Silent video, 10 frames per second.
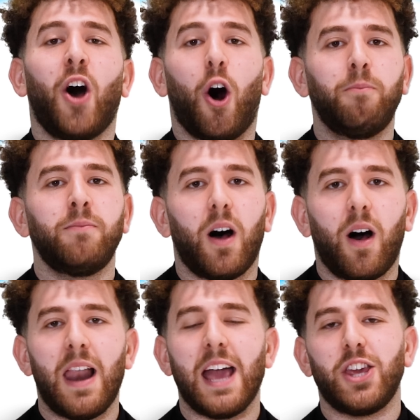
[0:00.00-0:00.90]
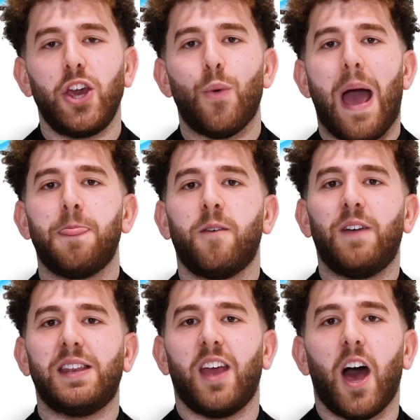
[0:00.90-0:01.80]
Tom, I'll let you end the
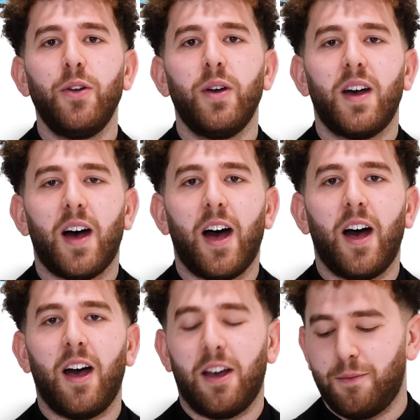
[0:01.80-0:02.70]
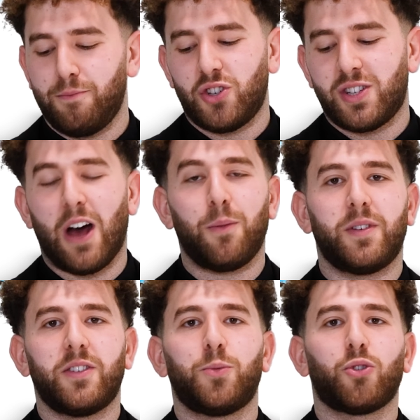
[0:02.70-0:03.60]
video. Uh, just tell them
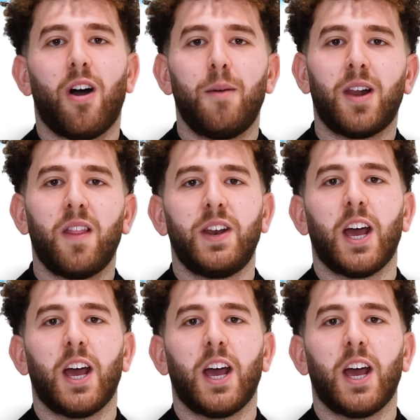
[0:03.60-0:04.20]
to subscribe and like the